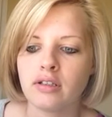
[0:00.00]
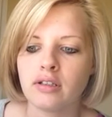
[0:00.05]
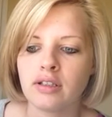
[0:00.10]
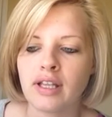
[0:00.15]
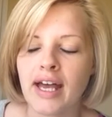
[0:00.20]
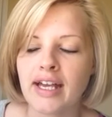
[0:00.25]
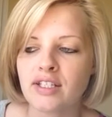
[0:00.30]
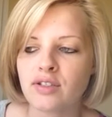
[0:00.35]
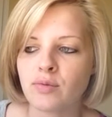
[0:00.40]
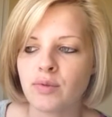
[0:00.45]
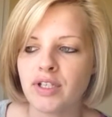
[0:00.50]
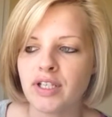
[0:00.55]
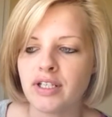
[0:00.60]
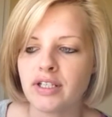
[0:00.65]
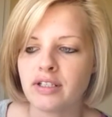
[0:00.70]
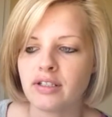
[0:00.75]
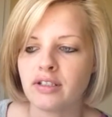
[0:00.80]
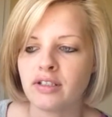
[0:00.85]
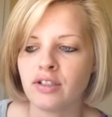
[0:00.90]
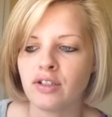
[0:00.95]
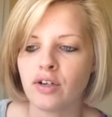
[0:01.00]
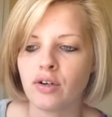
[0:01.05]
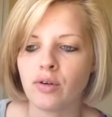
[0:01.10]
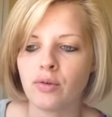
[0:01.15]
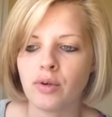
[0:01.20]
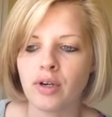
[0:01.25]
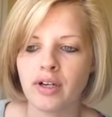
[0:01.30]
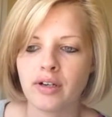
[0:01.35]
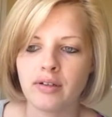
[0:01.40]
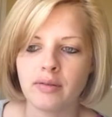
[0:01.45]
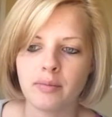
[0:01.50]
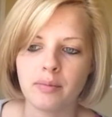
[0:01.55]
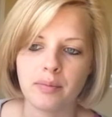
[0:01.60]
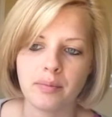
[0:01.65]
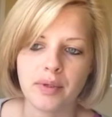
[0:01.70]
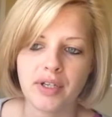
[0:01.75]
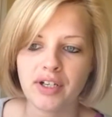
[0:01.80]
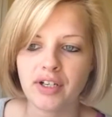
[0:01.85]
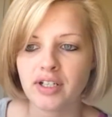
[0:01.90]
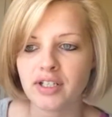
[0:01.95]
last week,
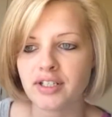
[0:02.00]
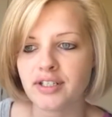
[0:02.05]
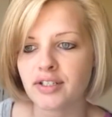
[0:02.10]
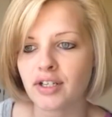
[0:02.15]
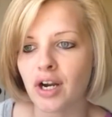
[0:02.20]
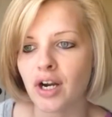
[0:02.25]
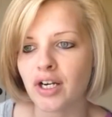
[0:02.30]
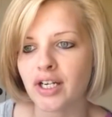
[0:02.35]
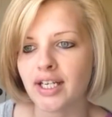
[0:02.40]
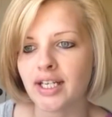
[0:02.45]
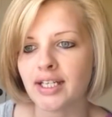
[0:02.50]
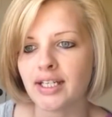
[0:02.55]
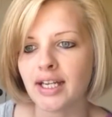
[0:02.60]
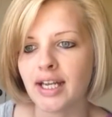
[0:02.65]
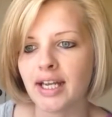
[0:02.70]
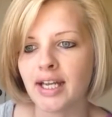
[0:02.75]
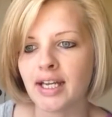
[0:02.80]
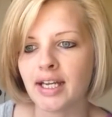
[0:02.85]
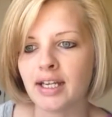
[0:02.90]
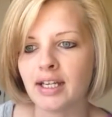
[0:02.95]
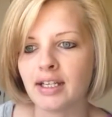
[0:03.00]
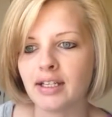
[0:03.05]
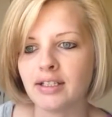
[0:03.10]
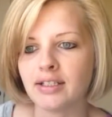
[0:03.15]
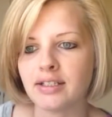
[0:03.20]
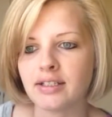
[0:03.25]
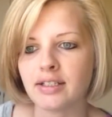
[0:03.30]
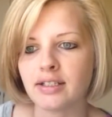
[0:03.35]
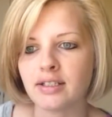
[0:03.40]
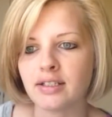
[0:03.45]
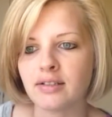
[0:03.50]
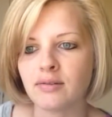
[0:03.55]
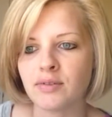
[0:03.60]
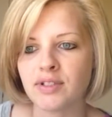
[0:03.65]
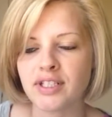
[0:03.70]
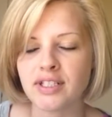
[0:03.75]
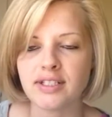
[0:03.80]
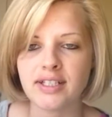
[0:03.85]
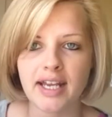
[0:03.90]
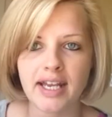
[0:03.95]
period started, and it
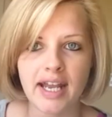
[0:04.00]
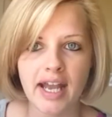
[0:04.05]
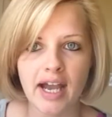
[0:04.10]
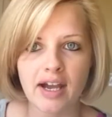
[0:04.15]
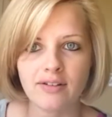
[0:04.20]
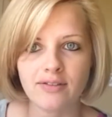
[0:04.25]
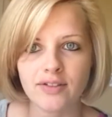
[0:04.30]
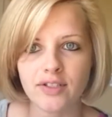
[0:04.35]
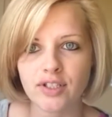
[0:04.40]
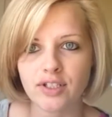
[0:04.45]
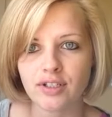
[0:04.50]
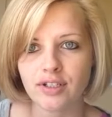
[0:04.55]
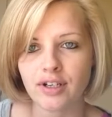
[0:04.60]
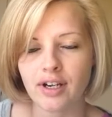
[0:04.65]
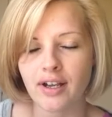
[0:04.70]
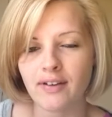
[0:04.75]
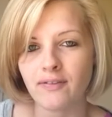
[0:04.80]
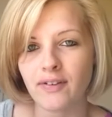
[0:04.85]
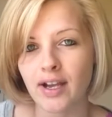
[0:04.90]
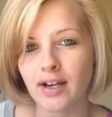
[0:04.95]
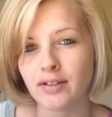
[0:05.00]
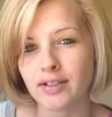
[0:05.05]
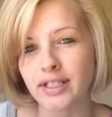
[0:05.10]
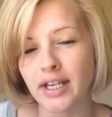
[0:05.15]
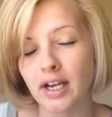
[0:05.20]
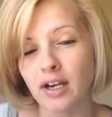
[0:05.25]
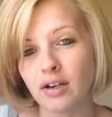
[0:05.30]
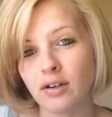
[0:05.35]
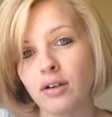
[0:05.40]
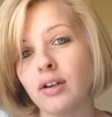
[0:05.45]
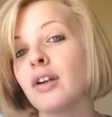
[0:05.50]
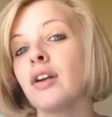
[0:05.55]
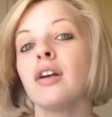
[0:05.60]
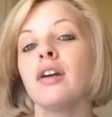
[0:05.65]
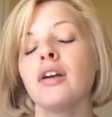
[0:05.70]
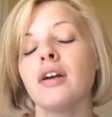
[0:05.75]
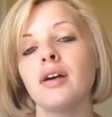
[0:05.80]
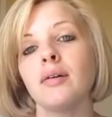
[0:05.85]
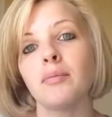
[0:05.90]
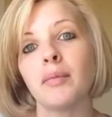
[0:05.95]
was the day after I found out
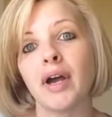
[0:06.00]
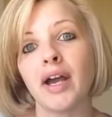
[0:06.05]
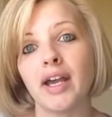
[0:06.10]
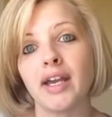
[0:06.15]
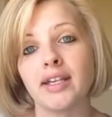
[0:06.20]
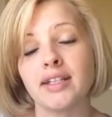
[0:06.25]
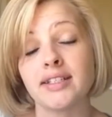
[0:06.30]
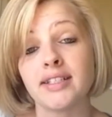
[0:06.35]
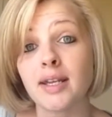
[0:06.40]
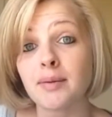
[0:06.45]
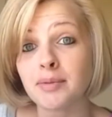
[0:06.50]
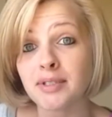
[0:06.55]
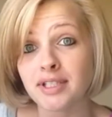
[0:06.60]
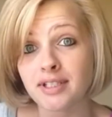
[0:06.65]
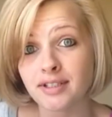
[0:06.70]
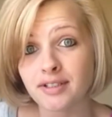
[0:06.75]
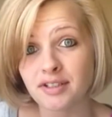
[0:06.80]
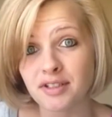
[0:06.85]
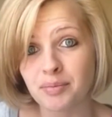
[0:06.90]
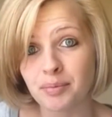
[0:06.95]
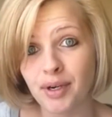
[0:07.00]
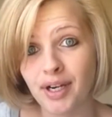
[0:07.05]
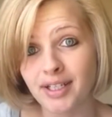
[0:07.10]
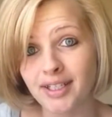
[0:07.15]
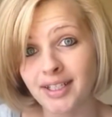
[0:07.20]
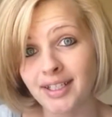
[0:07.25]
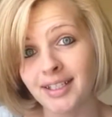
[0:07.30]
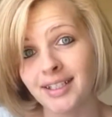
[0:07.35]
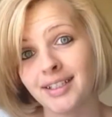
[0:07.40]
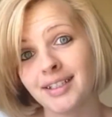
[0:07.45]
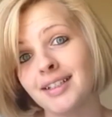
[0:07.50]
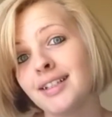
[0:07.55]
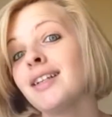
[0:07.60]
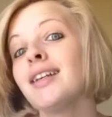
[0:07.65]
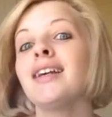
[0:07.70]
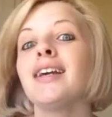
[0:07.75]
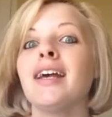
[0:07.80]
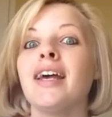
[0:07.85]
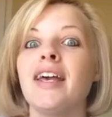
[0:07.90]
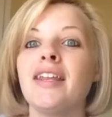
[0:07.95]
my stepsister's pregnant,
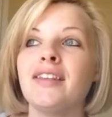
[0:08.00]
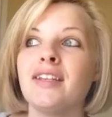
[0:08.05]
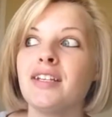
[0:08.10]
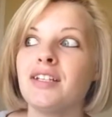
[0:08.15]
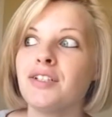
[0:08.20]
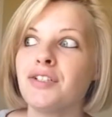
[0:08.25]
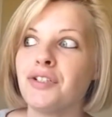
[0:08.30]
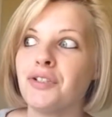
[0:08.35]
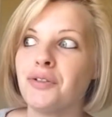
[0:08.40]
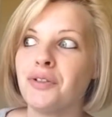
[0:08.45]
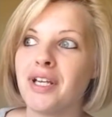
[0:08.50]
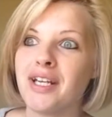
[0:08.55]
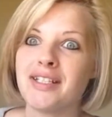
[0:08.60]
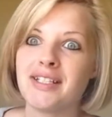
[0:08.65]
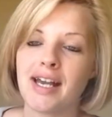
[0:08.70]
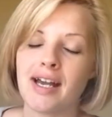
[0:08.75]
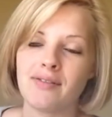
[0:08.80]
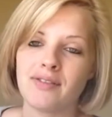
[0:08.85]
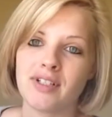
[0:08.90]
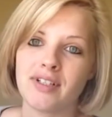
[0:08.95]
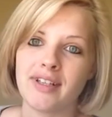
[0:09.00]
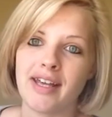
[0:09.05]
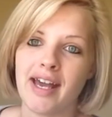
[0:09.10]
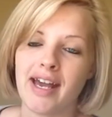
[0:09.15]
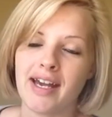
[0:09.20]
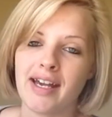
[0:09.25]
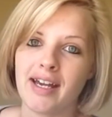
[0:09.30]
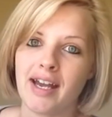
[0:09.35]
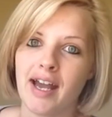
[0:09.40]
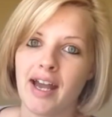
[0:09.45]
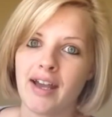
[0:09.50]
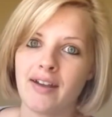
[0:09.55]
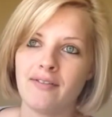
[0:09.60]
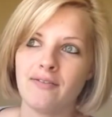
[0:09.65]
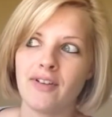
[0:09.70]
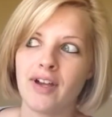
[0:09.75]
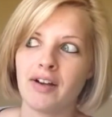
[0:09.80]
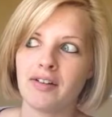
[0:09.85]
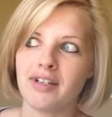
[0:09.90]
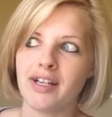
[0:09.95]
and then 2 days after that, I
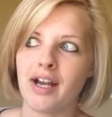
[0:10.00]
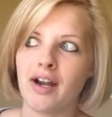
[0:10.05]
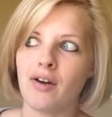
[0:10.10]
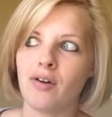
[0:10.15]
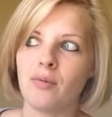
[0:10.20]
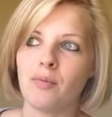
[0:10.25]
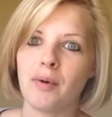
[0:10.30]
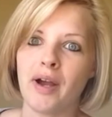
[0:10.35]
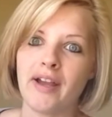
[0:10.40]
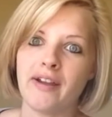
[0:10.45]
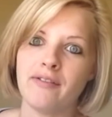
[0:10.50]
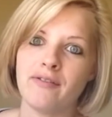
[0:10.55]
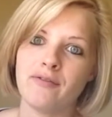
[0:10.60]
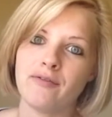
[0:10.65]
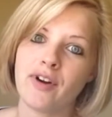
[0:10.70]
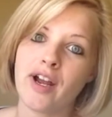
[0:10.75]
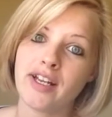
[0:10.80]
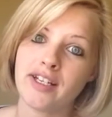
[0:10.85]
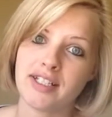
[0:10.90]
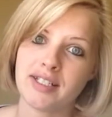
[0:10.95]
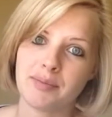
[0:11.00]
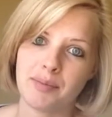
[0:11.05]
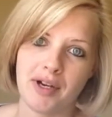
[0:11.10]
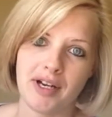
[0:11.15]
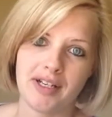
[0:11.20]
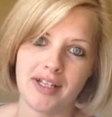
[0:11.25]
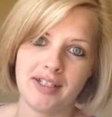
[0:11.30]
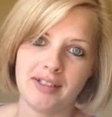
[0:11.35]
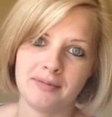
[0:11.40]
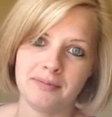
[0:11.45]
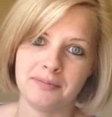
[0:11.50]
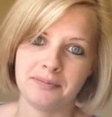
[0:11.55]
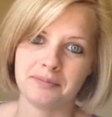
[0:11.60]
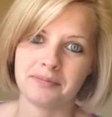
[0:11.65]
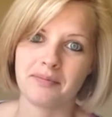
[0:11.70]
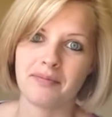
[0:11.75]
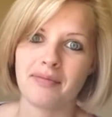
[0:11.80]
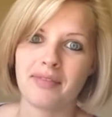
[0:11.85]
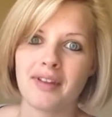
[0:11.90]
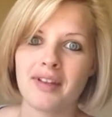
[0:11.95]
found out my friend is pregnant.
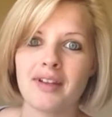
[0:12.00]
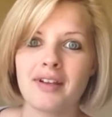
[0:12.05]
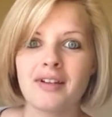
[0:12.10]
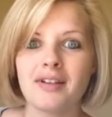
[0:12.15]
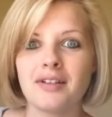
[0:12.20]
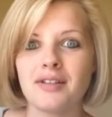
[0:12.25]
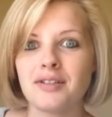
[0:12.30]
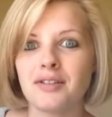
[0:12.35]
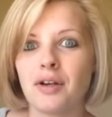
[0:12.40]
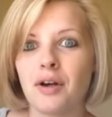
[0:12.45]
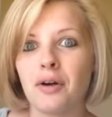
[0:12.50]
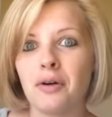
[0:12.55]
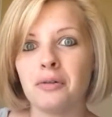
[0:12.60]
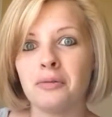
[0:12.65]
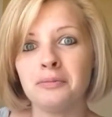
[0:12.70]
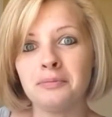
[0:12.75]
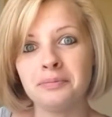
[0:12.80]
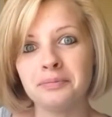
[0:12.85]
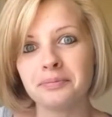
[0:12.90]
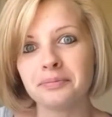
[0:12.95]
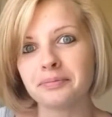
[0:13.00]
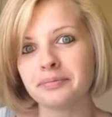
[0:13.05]
So,